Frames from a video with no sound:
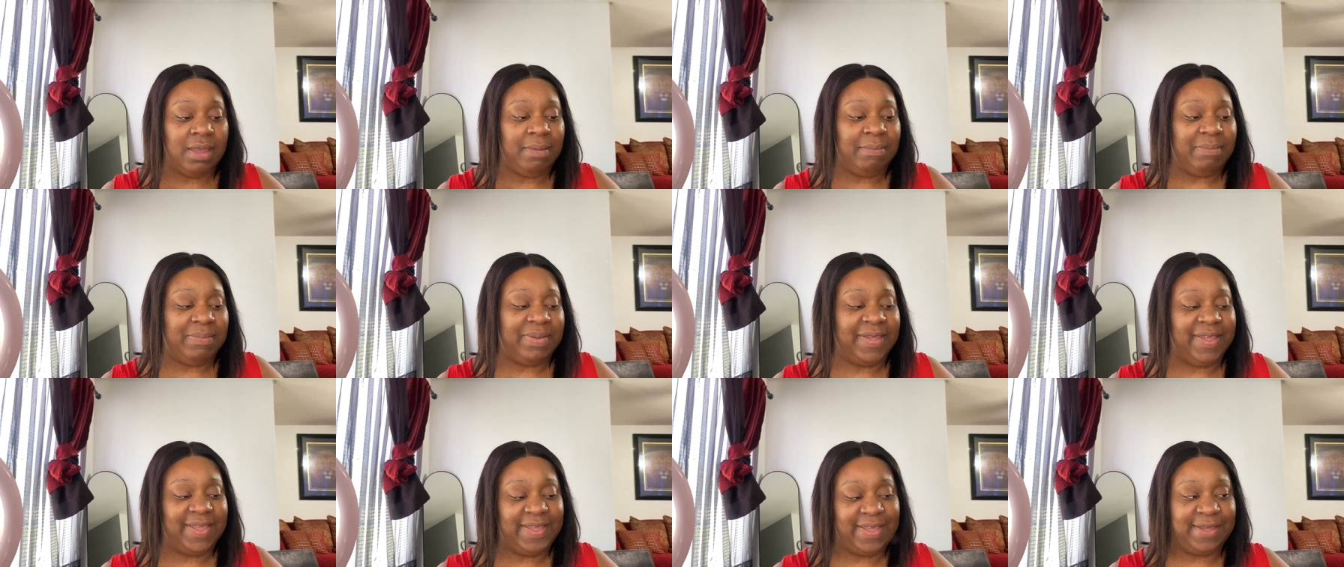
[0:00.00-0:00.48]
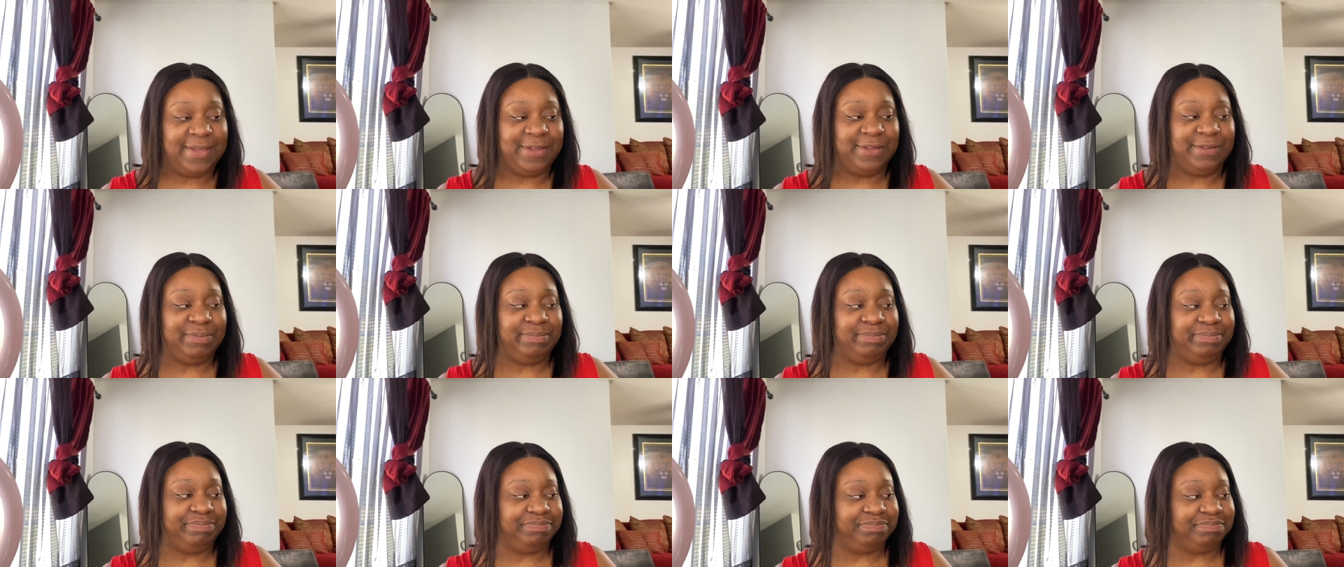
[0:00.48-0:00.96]
But yeah,
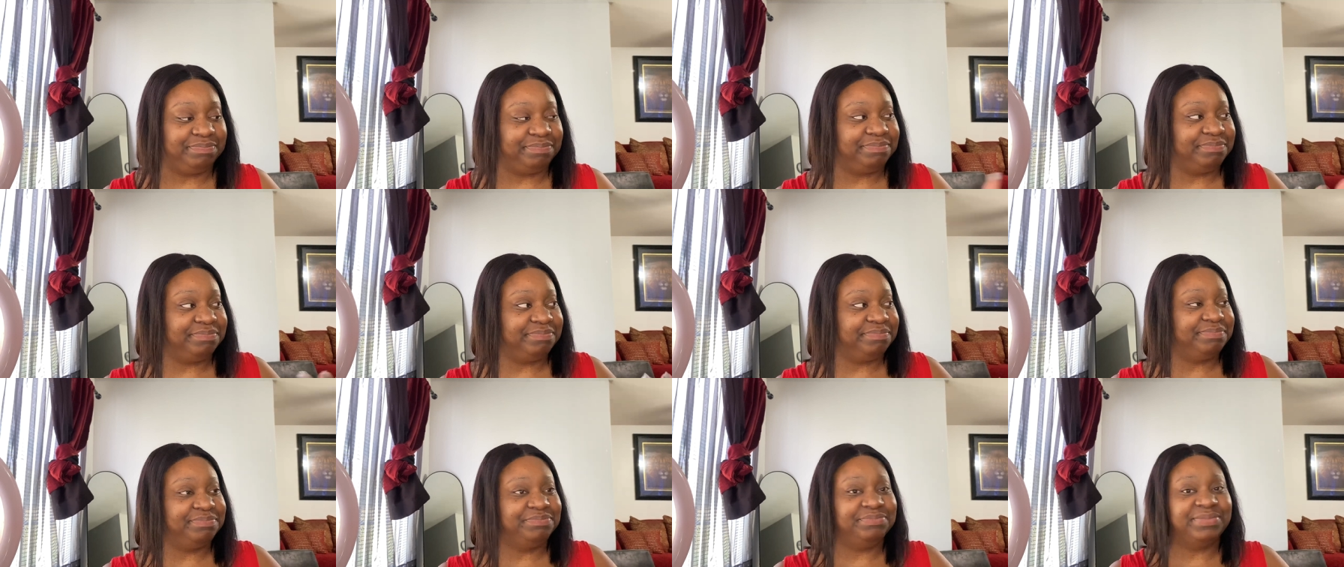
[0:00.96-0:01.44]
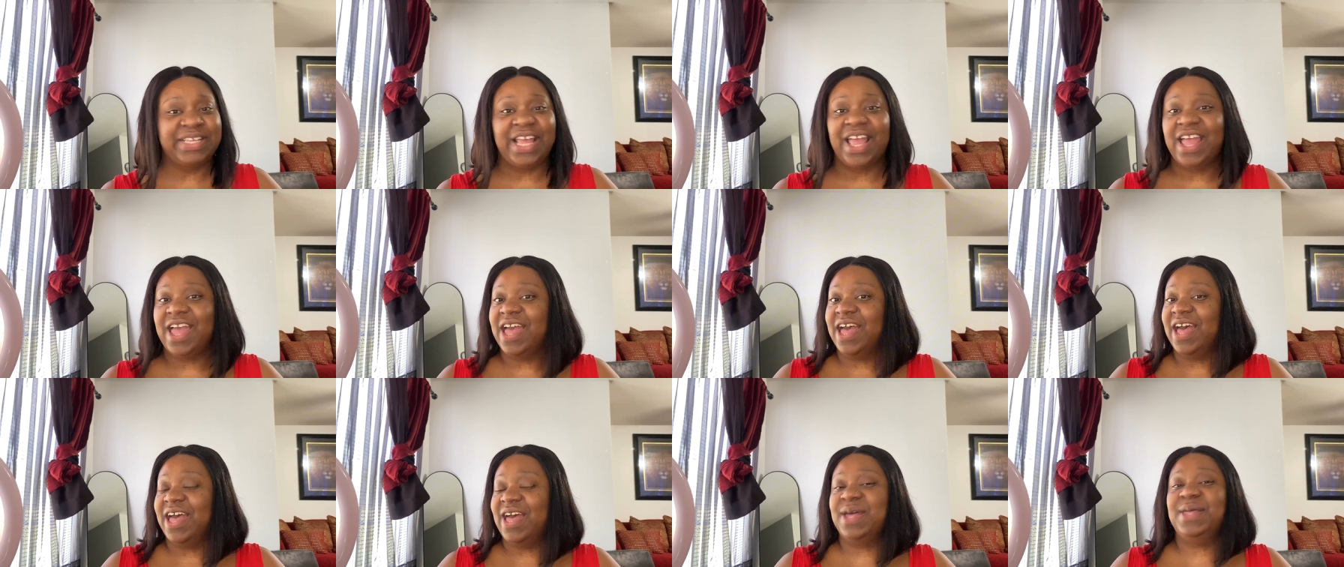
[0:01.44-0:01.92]

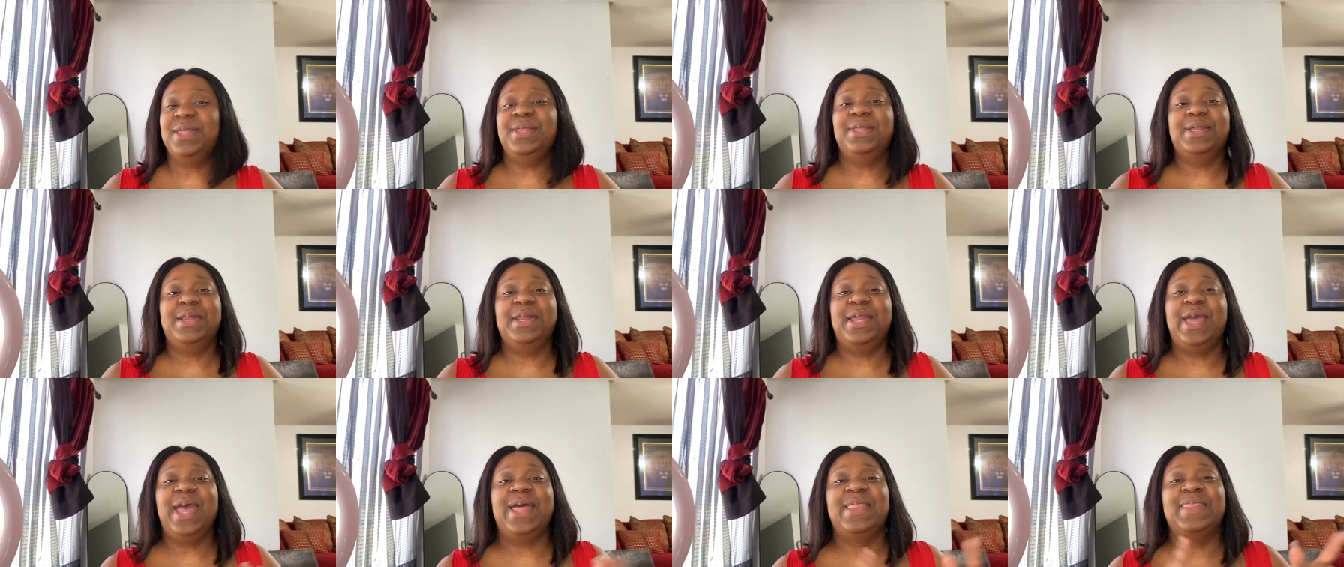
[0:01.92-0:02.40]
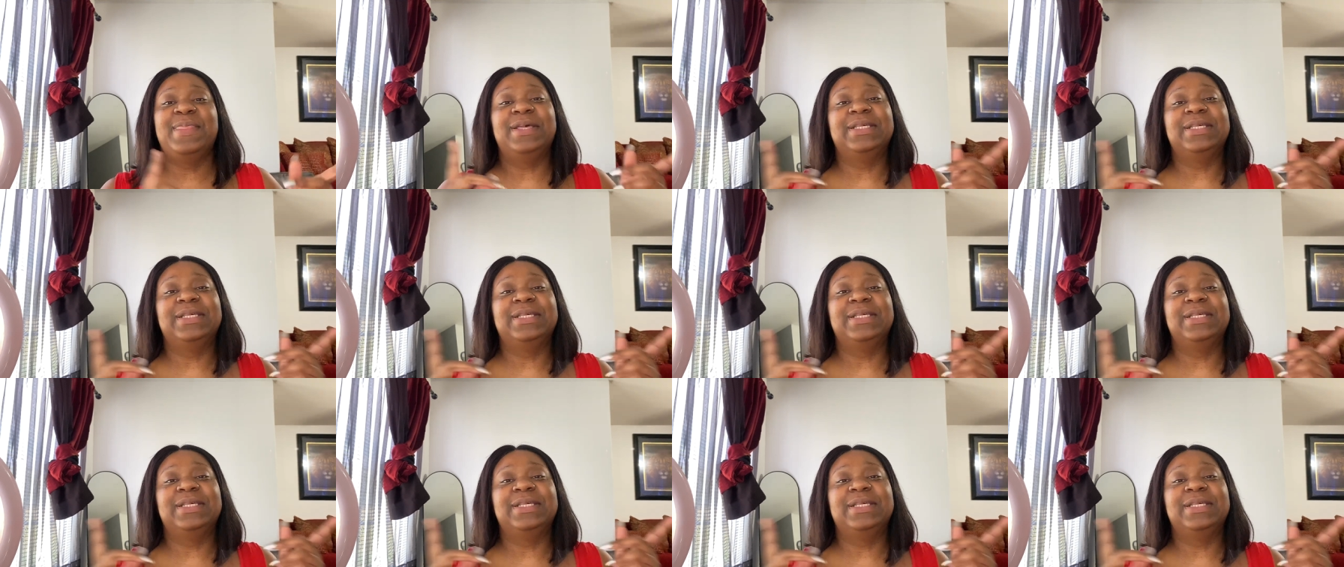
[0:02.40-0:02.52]
other than that,